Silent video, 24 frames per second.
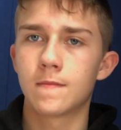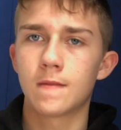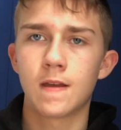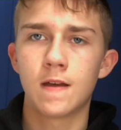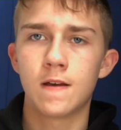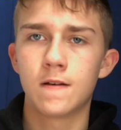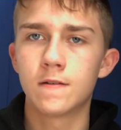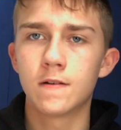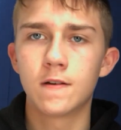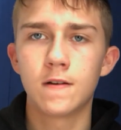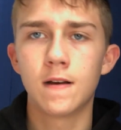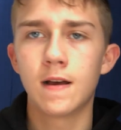I
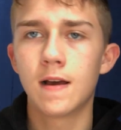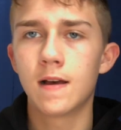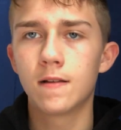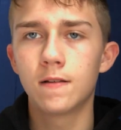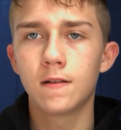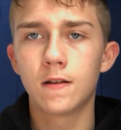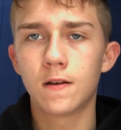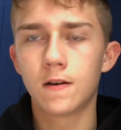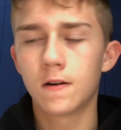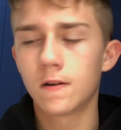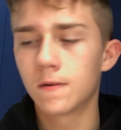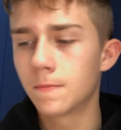don't know how
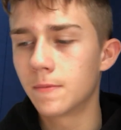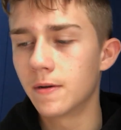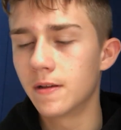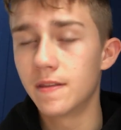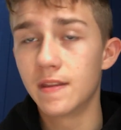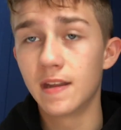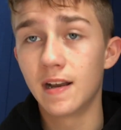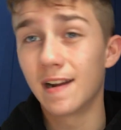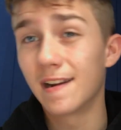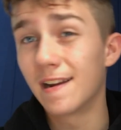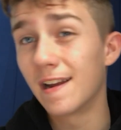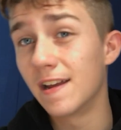long, but
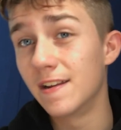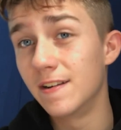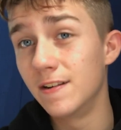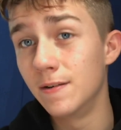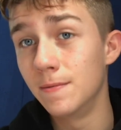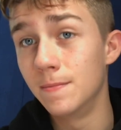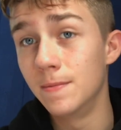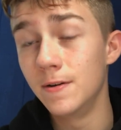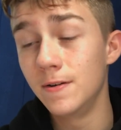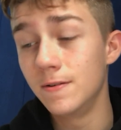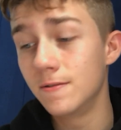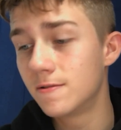then I got
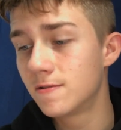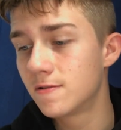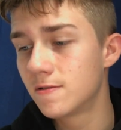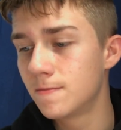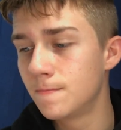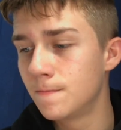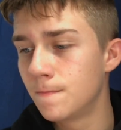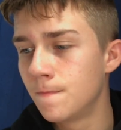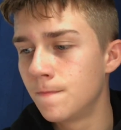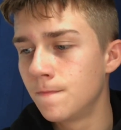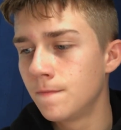new boots